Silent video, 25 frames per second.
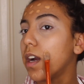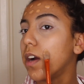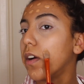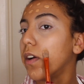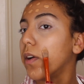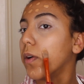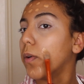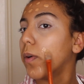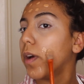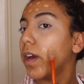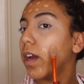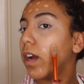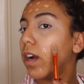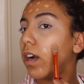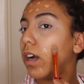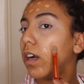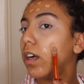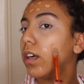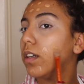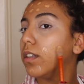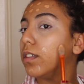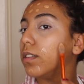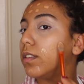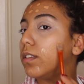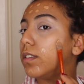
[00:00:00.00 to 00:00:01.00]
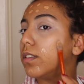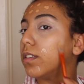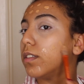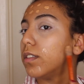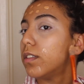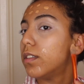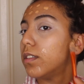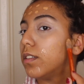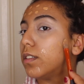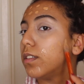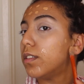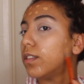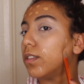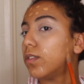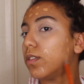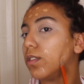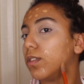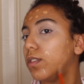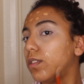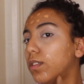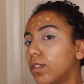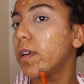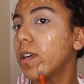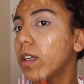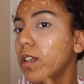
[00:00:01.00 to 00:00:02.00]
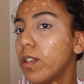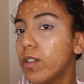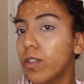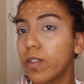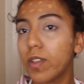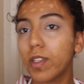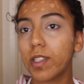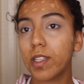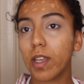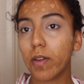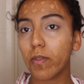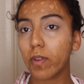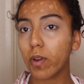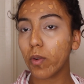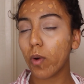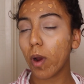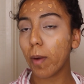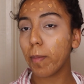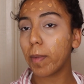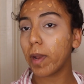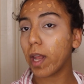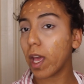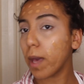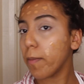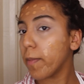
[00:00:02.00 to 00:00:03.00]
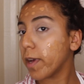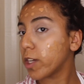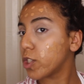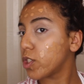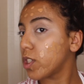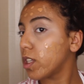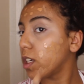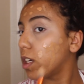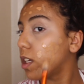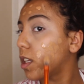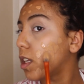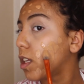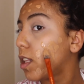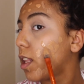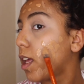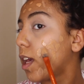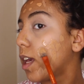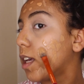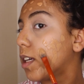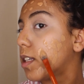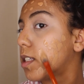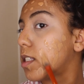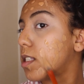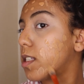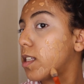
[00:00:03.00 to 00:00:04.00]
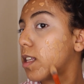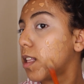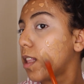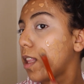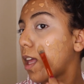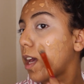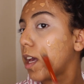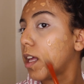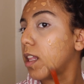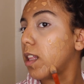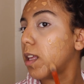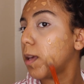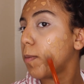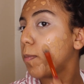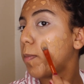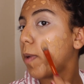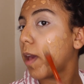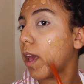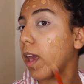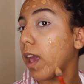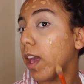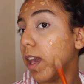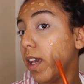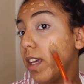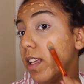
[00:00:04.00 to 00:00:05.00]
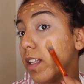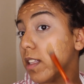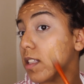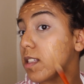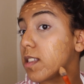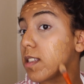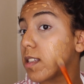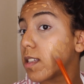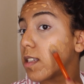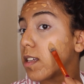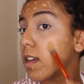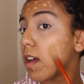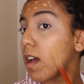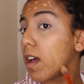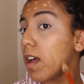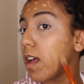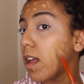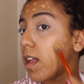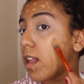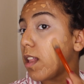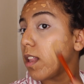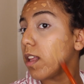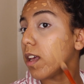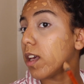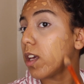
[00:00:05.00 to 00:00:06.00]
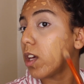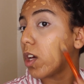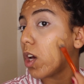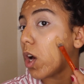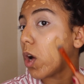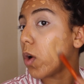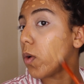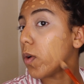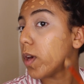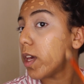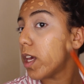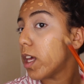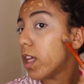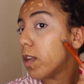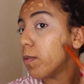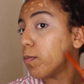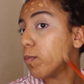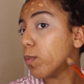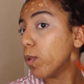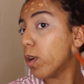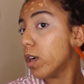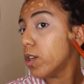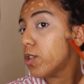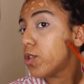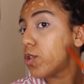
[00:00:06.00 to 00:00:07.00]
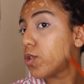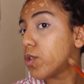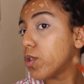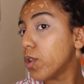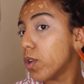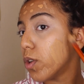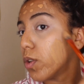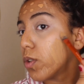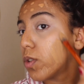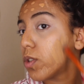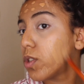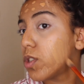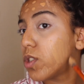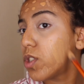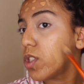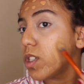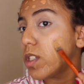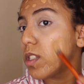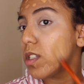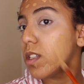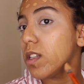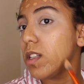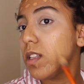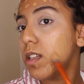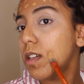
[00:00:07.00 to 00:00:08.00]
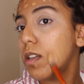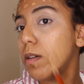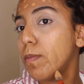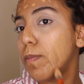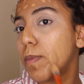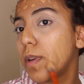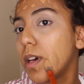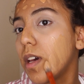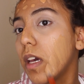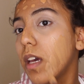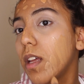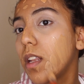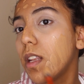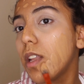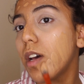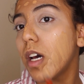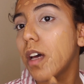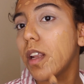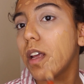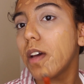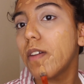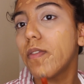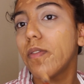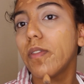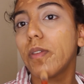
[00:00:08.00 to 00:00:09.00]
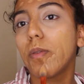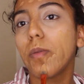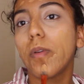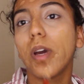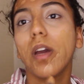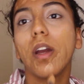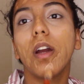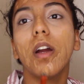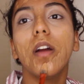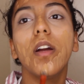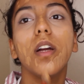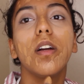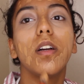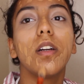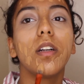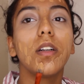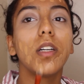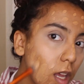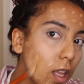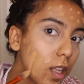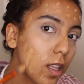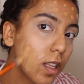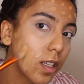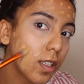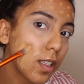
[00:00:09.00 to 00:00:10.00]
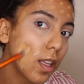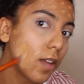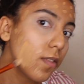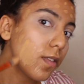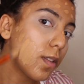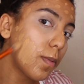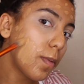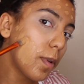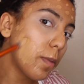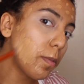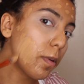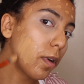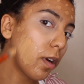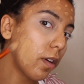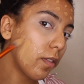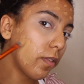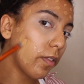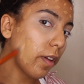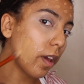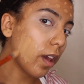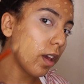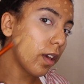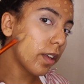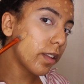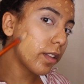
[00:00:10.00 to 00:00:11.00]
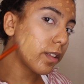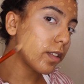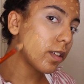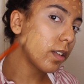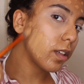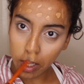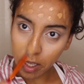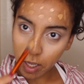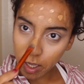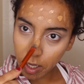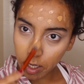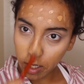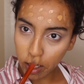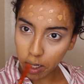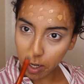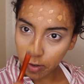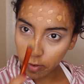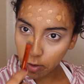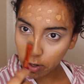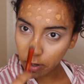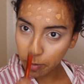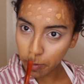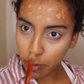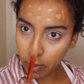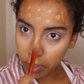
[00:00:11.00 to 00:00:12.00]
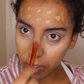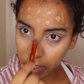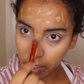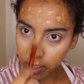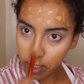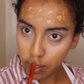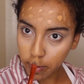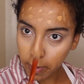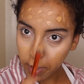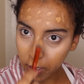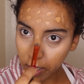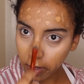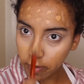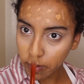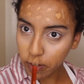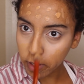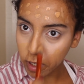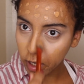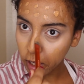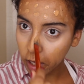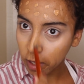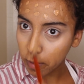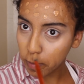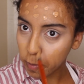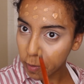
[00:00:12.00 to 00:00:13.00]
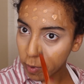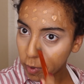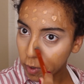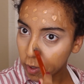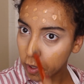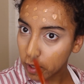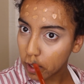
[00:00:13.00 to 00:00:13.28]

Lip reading: everywhere. I'm not gonna do this everywhere, but I am actually gonna like slightly paint, like go in brush strokes, just a little bit and not everywhere. And it doesn't have to be perfect. Cover up what needs to be covered up,